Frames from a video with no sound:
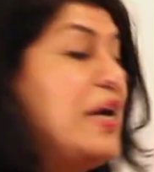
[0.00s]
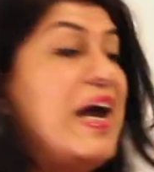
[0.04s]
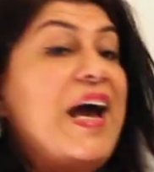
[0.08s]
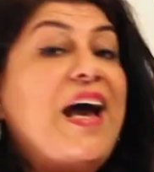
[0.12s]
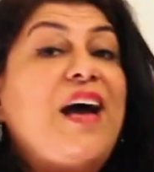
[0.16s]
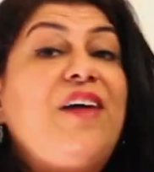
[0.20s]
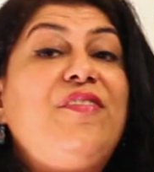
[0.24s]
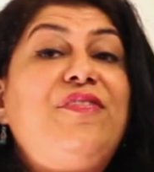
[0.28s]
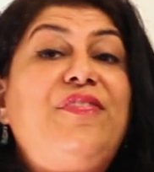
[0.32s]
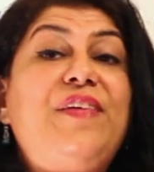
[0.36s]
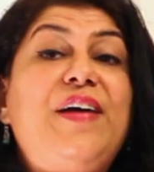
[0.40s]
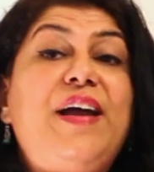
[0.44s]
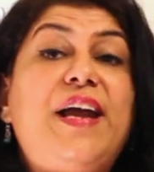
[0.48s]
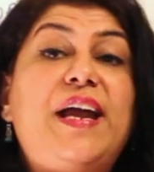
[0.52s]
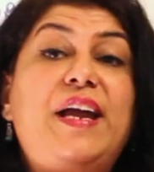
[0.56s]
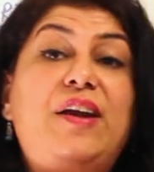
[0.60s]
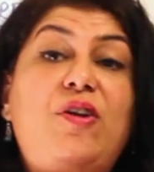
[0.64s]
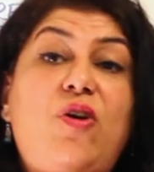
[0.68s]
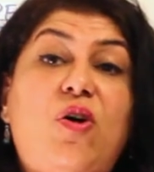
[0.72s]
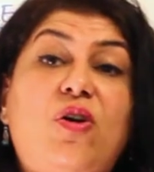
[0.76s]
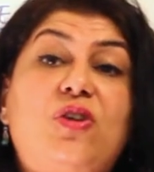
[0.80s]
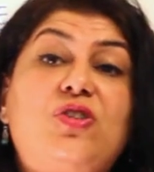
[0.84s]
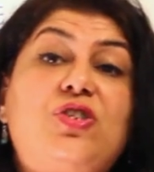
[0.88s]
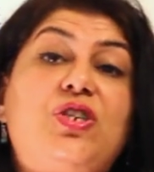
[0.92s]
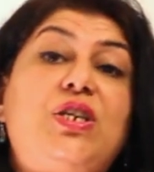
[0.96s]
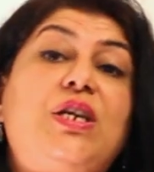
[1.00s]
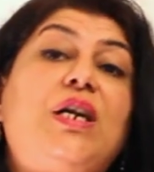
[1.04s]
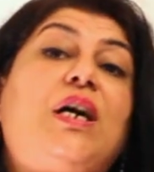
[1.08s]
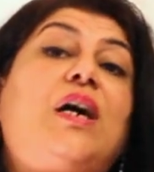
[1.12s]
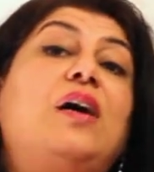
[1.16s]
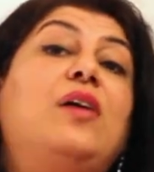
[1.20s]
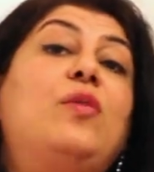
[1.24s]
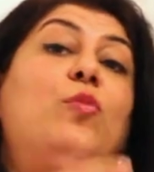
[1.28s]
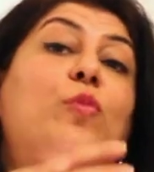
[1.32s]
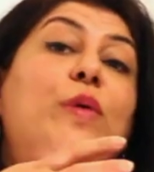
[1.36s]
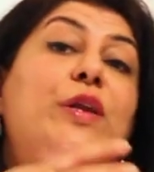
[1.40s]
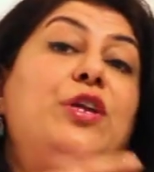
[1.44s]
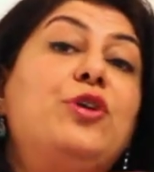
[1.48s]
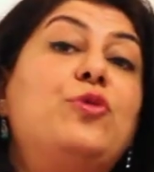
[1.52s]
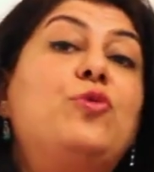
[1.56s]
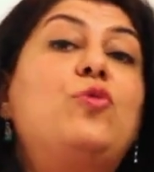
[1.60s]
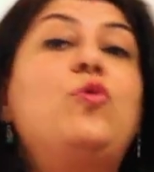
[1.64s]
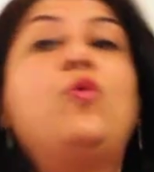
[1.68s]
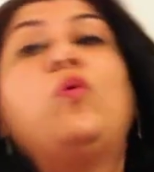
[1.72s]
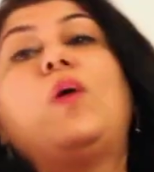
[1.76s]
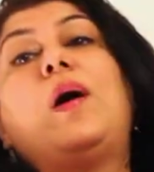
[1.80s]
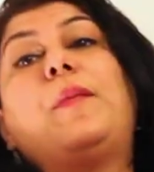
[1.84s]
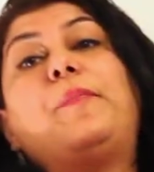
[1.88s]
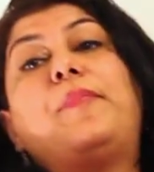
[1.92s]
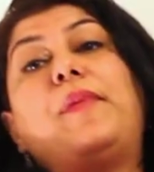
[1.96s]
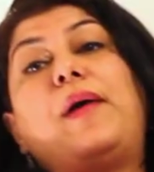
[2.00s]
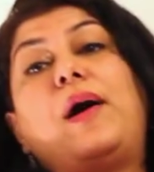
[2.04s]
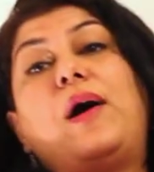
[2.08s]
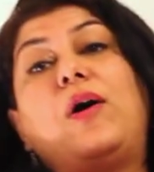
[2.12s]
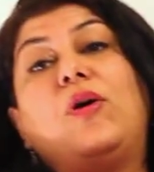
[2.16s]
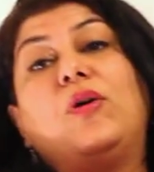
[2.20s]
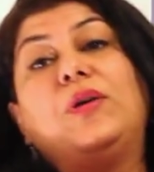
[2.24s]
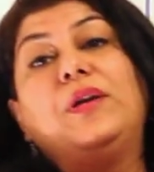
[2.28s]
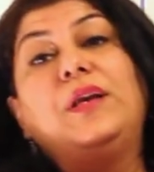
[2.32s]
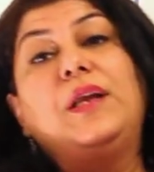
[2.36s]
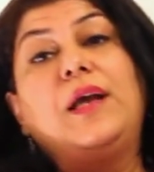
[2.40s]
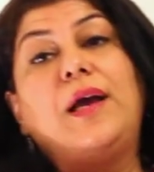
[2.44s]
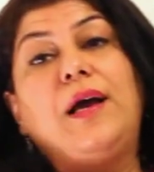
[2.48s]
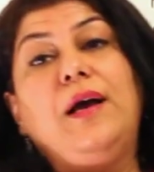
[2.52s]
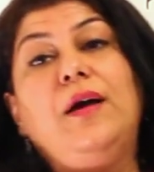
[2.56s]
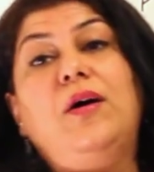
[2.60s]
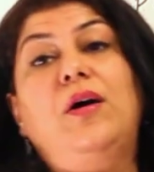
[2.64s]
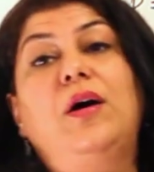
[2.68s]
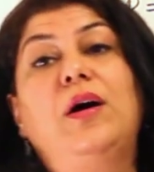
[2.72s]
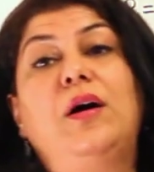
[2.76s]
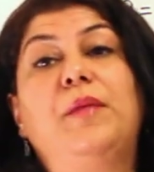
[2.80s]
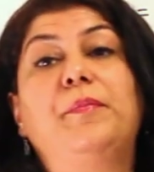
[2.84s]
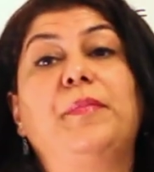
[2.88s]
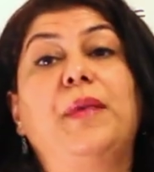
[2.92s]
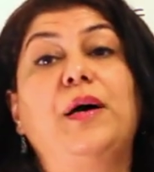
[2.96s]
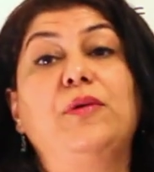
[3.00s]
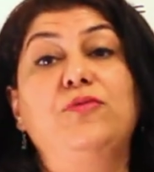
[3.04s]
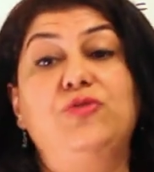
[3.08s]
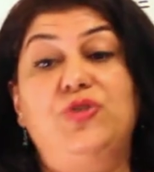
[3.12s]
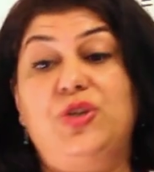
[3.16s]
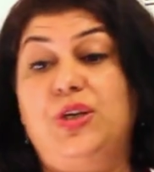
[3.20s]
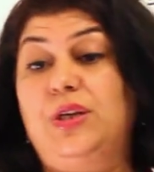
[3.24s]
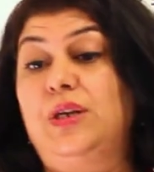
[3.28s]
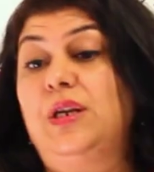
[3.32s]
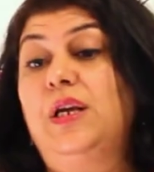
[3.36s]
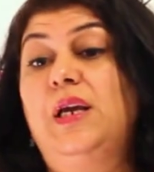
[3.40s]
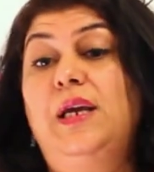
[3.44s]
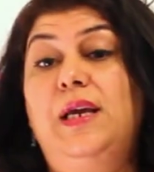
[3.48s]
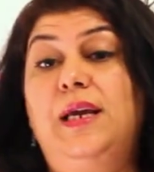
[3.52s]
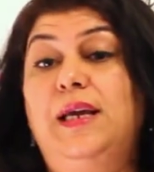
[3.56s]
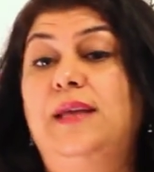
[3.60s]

have anoxia when you go up on a mountain.